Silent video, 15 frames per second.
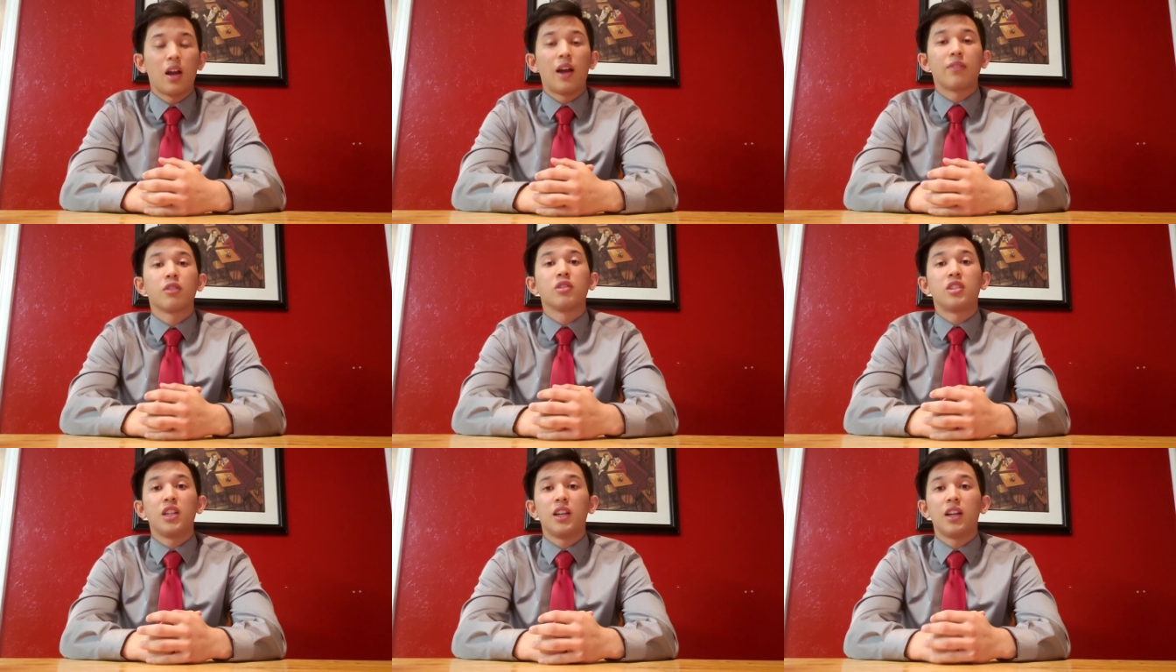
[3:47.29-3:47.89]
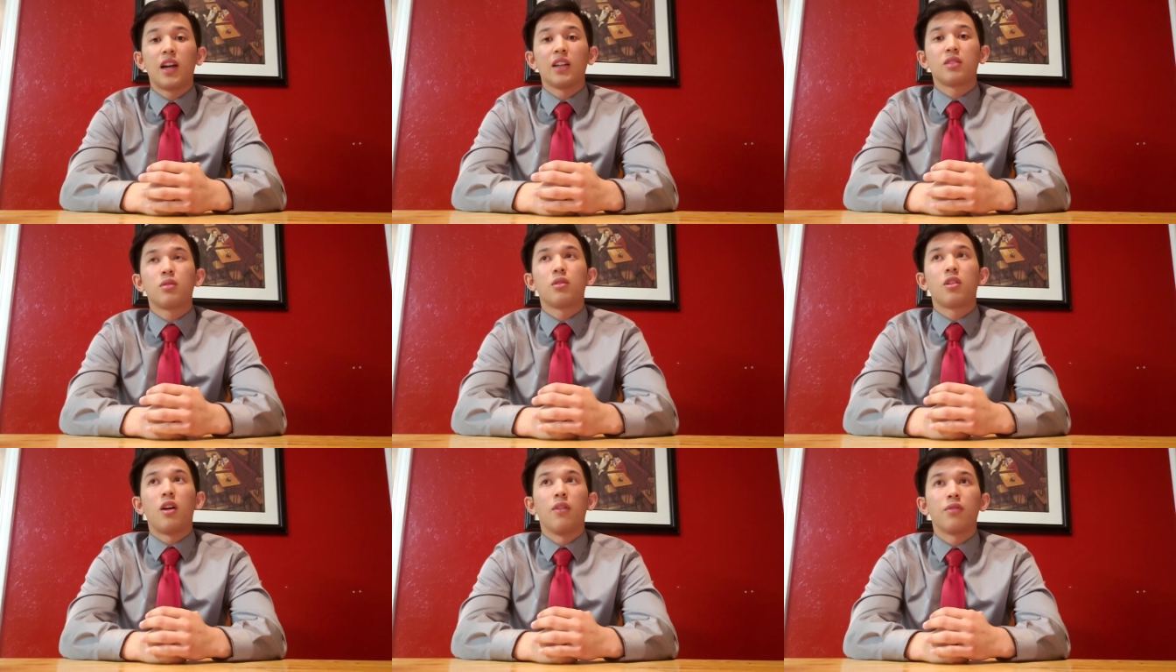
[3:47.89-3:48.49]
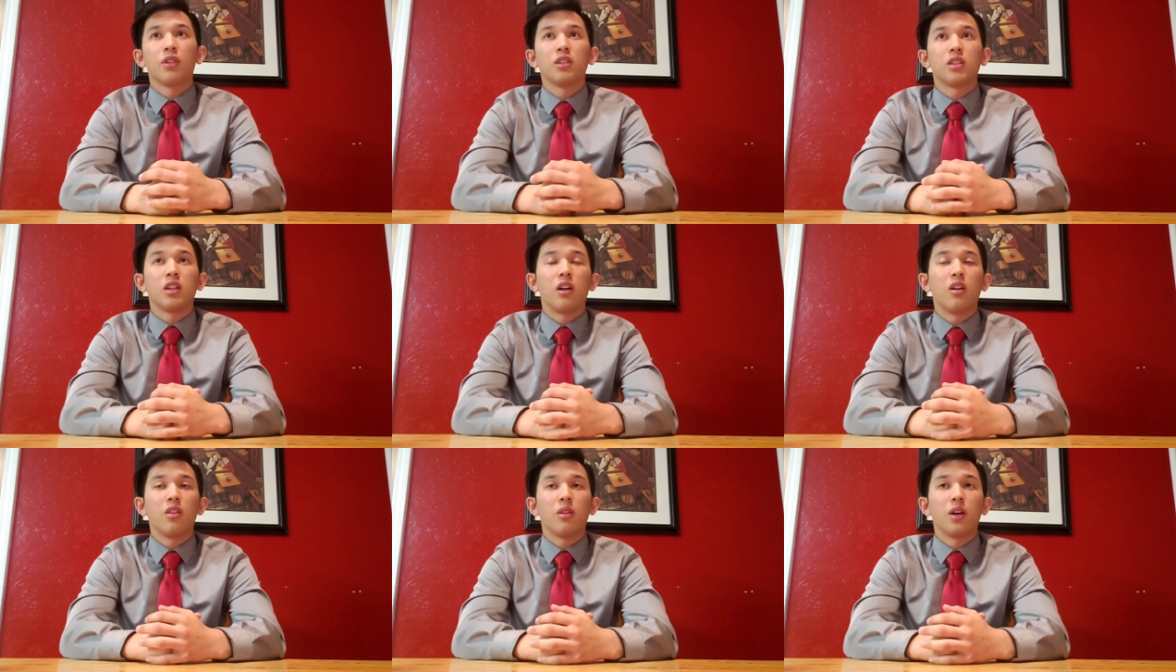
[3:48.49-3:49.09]
After seeing high school conference
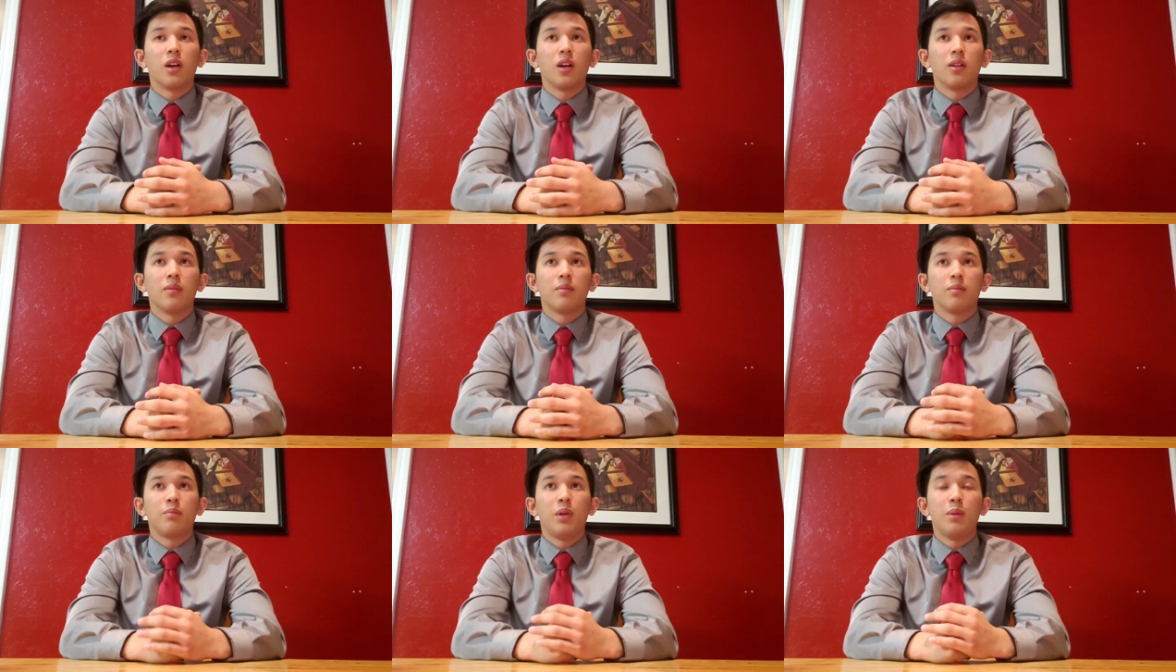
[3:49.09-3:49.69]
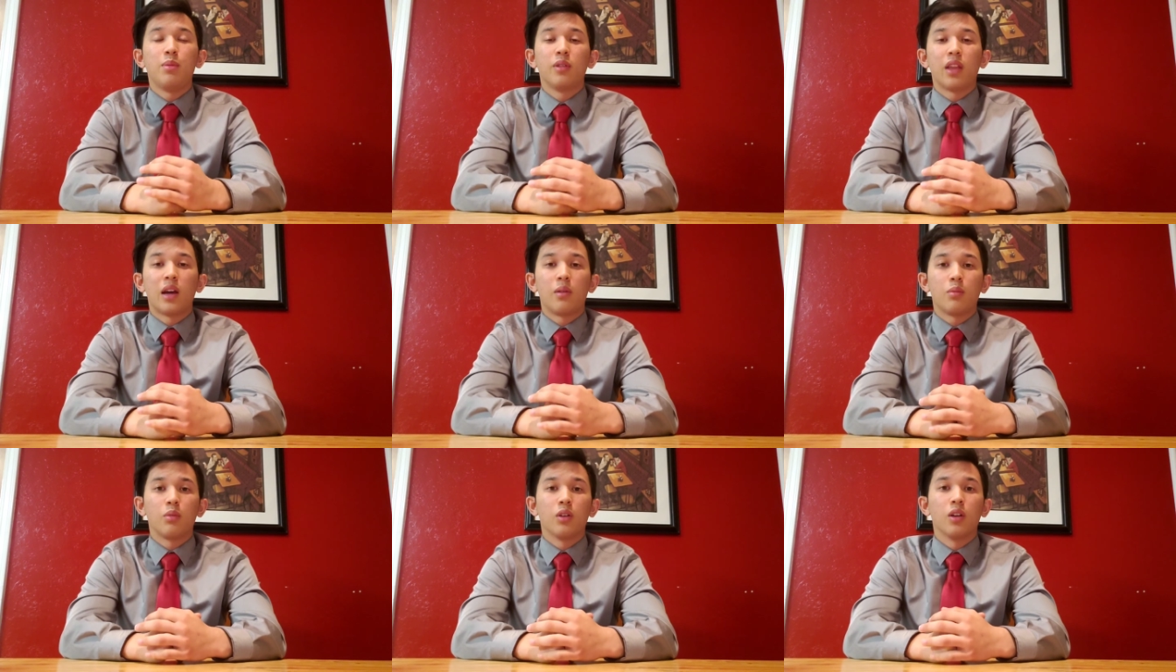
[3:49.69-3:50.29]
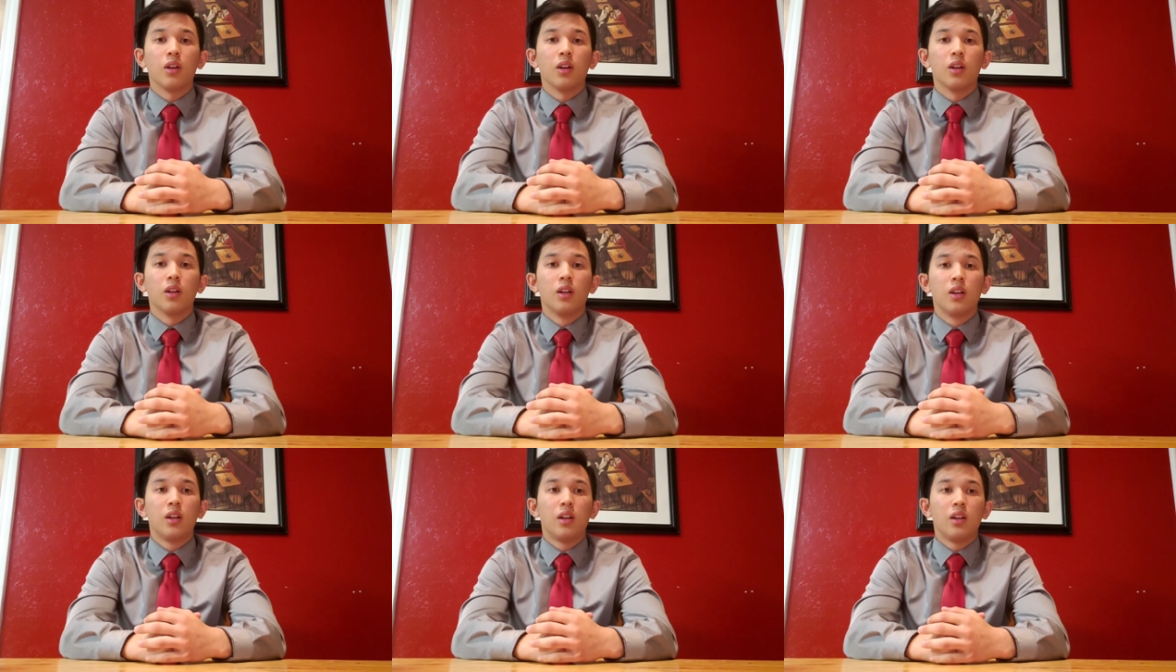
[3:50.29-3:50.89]
and all the people that
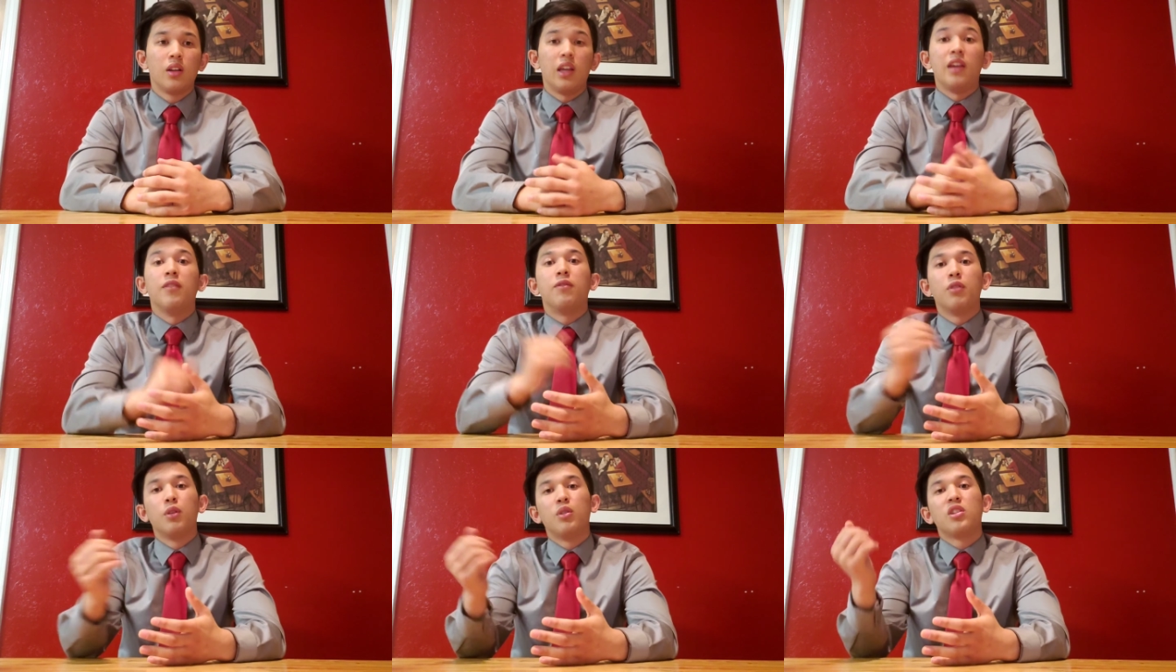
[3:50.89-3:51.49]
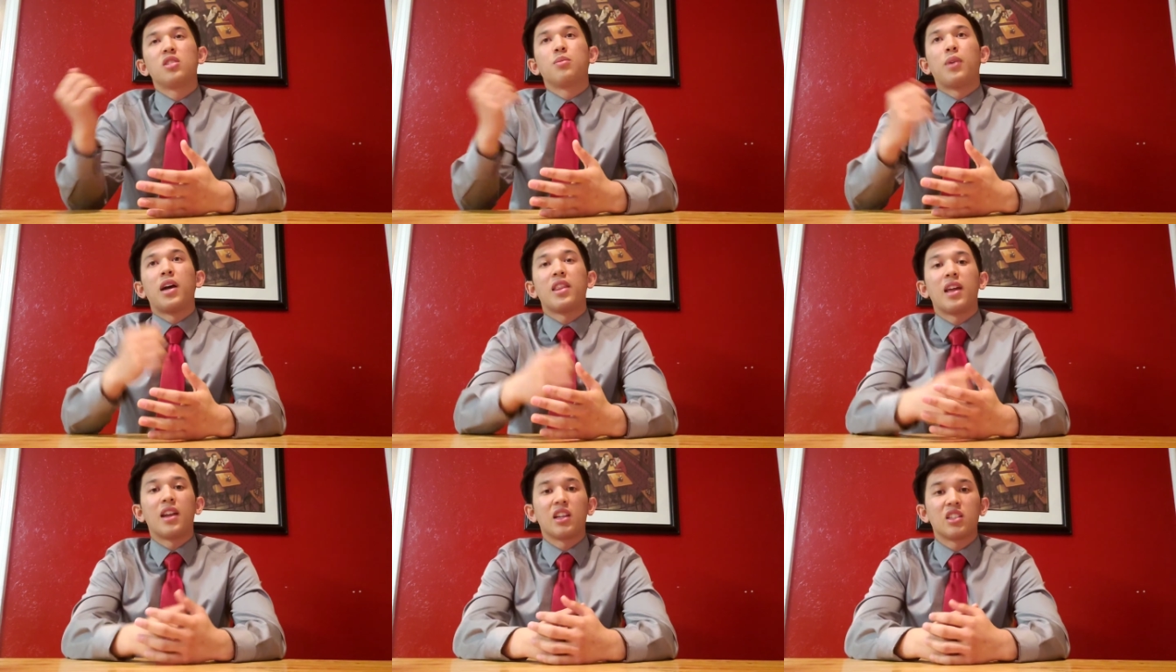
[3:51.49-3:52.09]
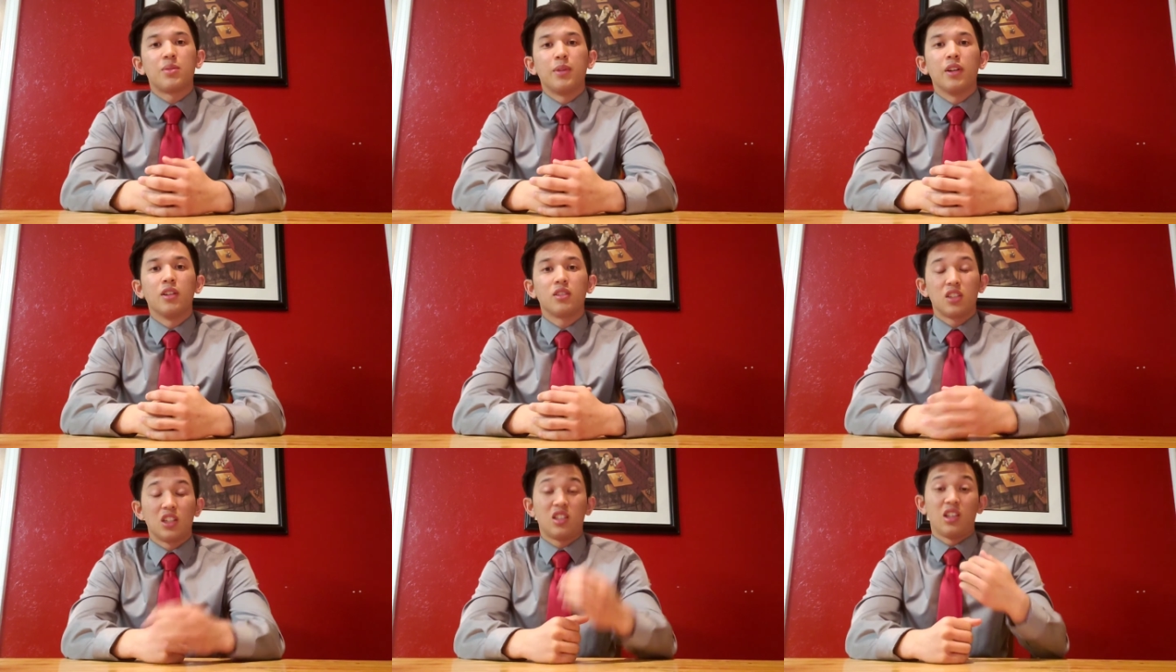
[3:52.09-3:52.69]
were influenced by that
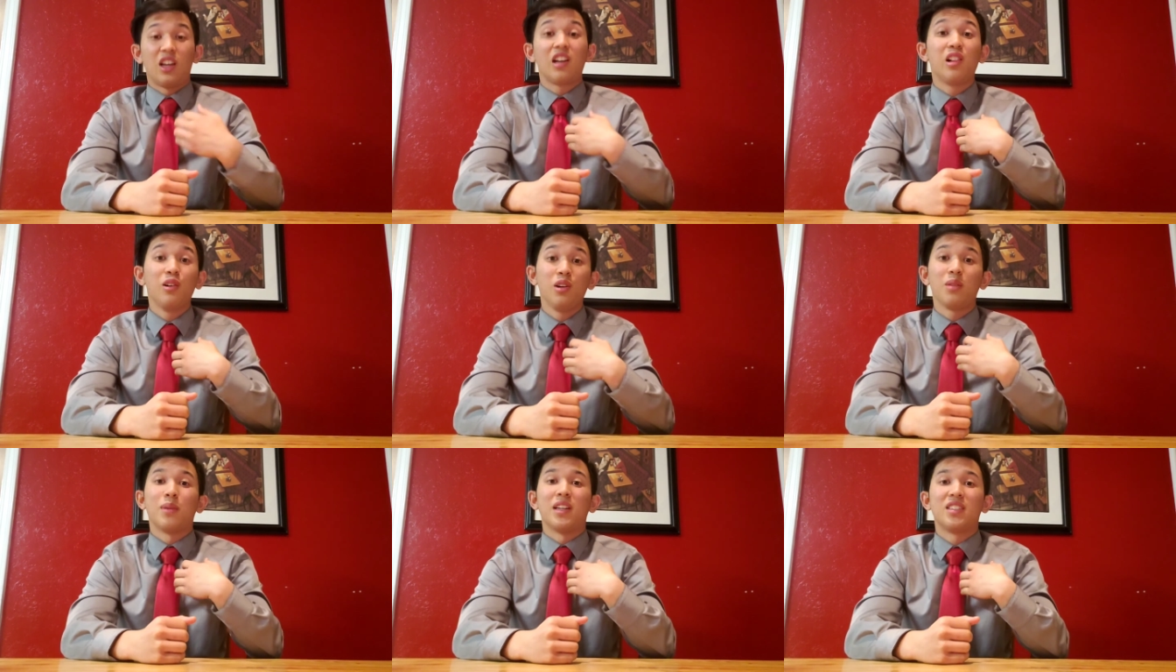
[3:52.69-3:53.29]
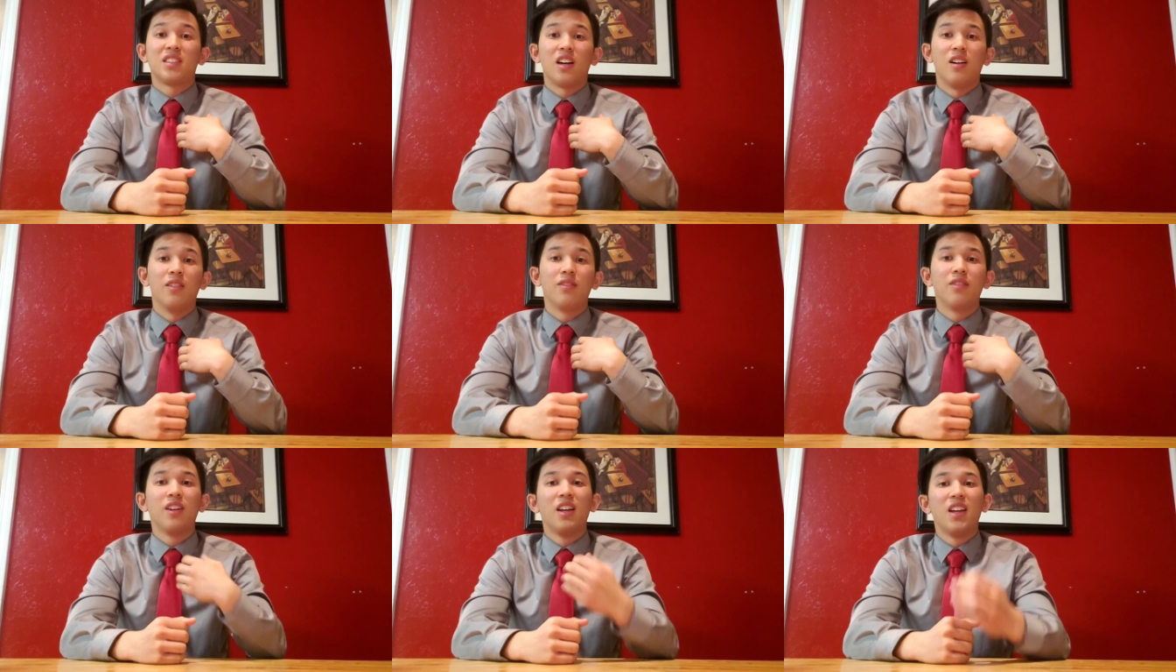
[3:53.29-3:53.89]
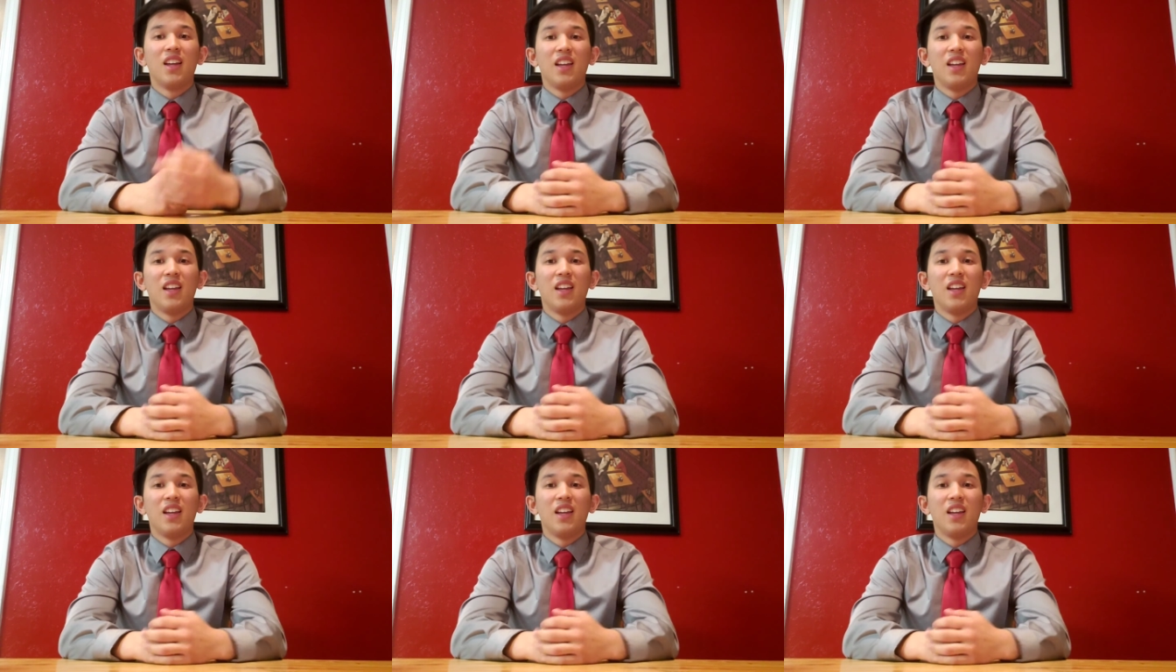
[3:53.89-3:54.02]
experience, including myself,